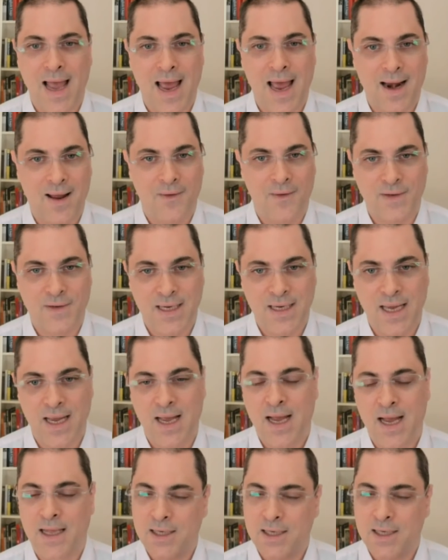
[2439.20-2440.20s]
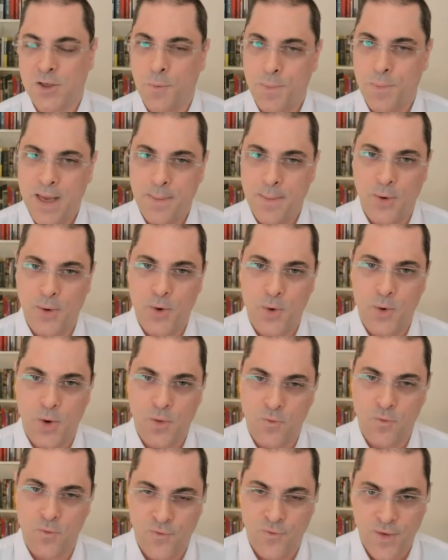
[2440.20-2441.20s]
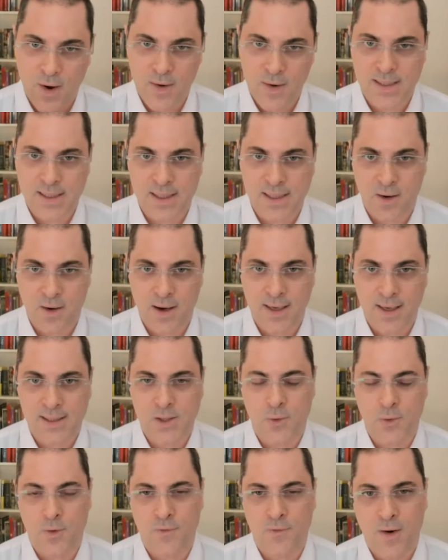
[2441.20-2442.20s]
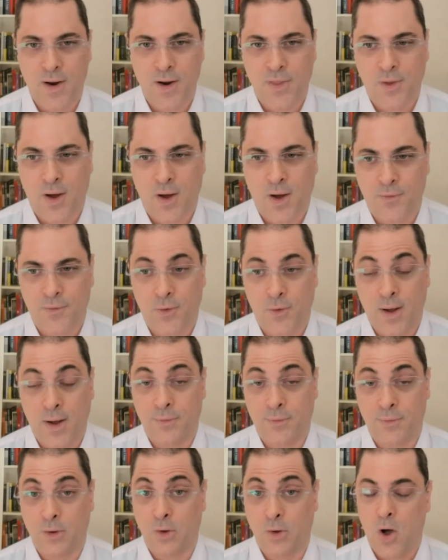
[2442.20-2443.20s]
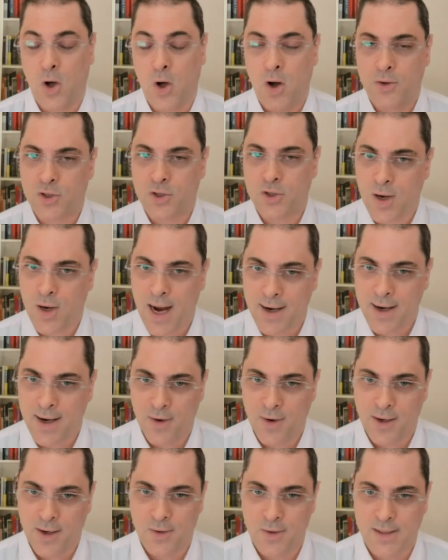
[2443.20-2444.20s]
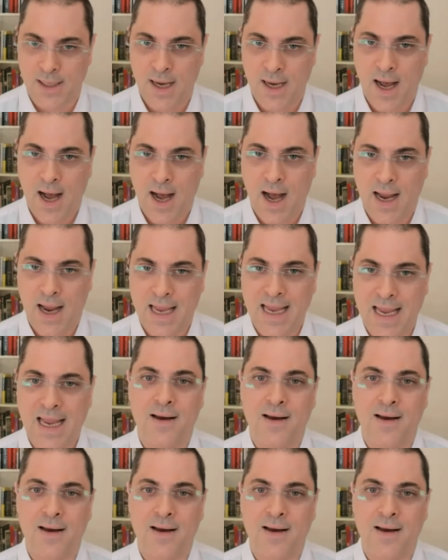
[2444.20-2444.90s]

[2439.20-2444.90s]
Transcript: NFT. These are people who are very serious, who are very thoughtful, have long track records uh,